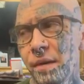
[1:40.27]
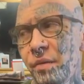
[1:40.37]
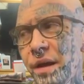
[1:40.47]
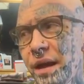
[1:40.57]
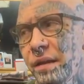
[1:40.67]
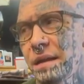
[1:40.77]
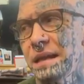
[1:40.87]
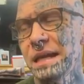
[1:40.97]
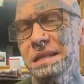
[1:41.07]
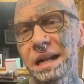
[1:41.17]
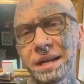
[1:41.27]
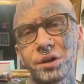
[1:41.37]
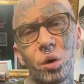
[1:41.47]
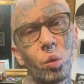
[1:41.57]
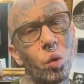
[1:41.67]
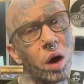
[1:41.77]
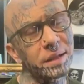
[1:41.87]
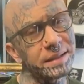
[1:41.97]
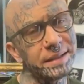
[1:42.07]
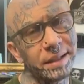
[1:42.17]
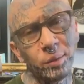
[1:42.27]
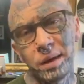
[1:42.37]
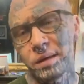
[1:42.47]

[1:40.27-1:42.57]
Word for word: the, the things that I don't want to deal